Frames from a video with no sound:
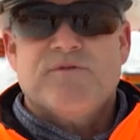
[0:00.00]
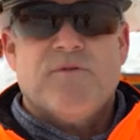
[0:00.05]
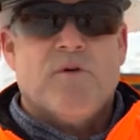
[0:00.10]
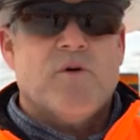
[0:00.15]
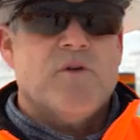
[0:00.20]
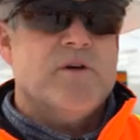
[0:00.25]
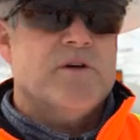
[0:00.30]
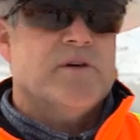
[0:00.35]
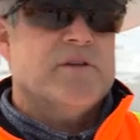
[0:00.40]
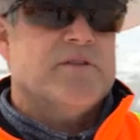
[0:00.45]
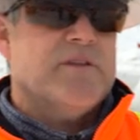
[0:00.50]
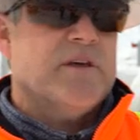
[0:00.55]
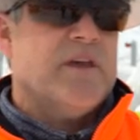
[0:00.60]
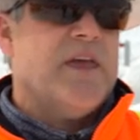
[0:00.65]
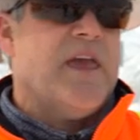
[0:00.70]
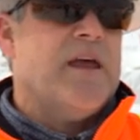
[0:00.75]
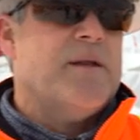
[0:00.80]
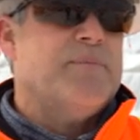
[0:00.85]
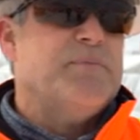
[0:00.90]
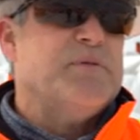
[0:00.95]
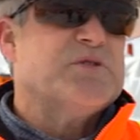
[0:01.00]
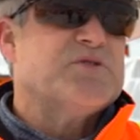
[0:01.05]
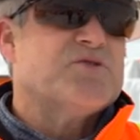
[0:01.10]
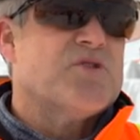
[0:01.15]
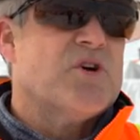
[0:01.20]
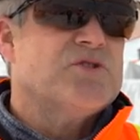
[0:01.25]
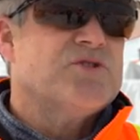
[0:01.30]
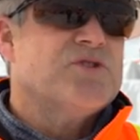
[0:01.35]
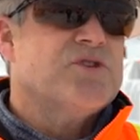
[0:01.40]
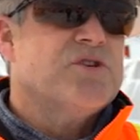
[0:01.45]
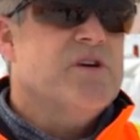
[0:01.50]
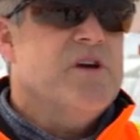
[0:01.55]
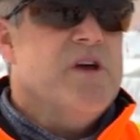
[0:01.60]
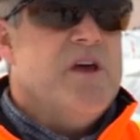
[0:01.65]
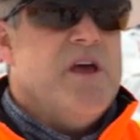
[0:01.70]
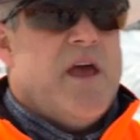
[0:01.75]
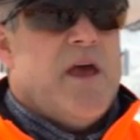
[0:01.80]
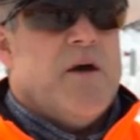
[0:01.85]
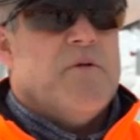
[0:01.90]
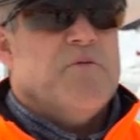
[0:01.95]
for the, the canopy structure,
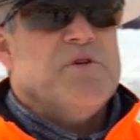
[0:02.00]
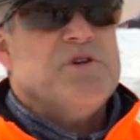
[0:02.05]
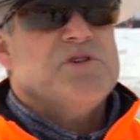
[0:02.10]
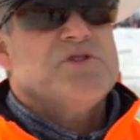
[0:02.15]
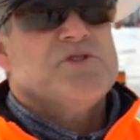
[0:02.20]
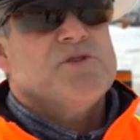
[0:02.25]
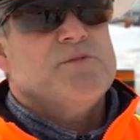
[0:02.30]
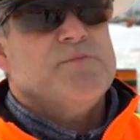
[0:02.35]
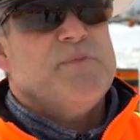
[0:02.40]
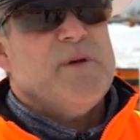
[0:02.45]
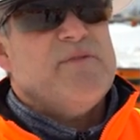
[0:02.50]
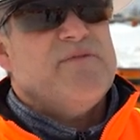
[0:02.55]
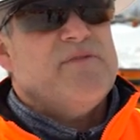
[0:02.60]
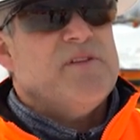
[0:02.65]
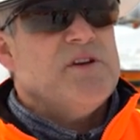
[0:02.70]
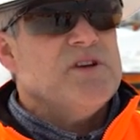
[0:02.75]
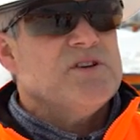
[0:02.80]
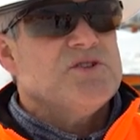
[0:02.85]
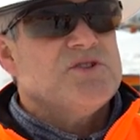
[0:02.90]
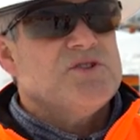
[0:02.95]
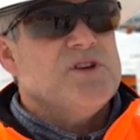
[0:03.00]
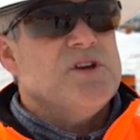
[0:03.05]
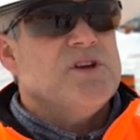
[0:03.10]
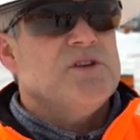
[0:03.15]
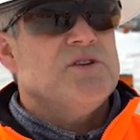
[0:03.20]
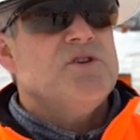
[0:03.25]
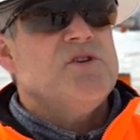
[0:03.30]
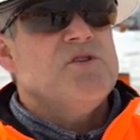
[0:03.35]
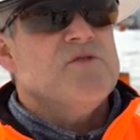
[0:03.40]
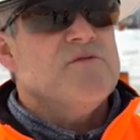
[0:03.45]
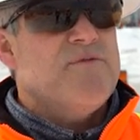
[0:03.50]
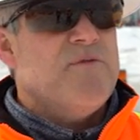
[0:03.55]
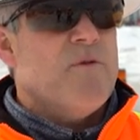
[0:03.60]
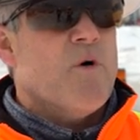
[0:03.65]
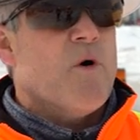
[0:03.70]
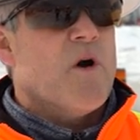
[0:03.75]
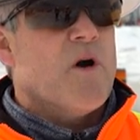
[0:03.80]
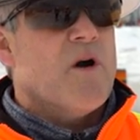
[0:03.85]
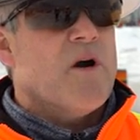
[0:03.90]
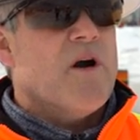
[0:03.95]
and we should be finished in
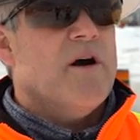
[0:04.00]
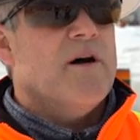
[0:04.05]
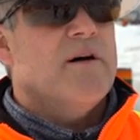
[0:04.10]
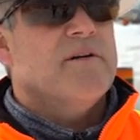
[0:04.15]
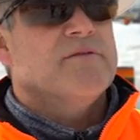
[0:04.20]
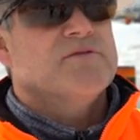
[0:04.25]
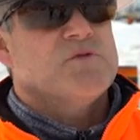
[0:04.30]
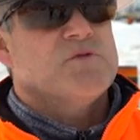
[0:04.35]
Q4 of